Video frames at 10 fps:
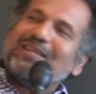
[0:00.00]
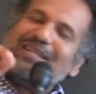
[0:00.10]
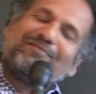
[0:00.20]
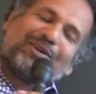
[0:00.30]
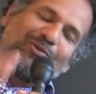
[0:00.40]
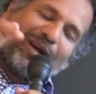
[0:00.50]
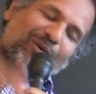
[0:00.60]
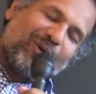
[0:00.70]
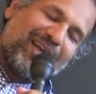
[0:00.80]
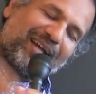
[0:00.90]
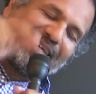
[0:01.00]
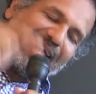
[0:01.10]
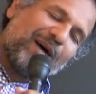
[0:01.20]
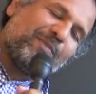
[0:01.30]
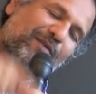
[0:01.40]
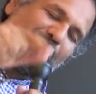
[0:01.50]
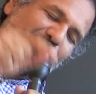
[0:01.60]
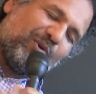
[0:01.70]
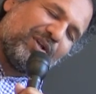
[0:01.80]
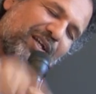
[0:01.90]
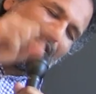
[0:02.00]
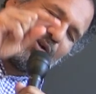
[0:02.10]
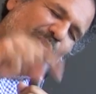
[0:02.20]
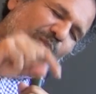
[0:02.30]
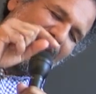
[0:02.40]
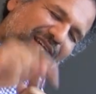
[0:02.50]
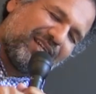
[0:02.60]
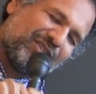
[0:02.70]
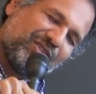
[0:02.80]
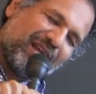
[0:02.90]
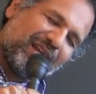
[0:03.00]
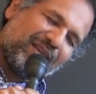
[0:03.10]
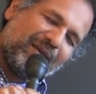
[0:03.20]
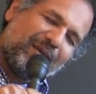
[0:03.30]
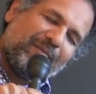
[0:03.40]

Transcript: to live the right way. I get up every morning, I go to work each day.